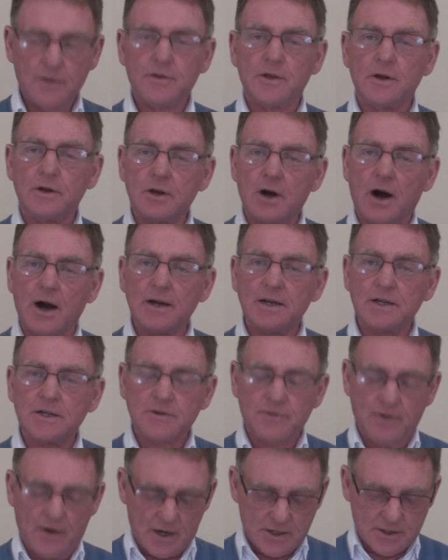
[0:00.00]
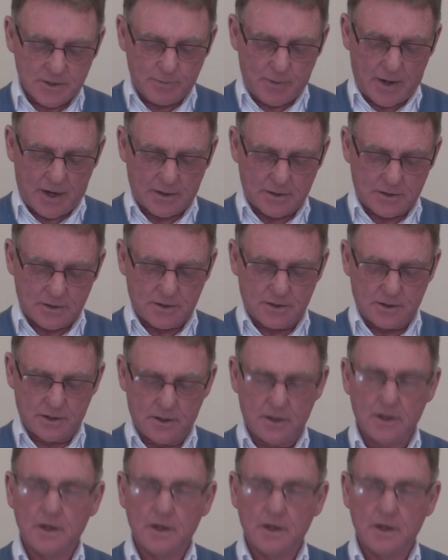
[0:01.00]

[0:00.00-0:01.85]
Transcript: The night is far spent.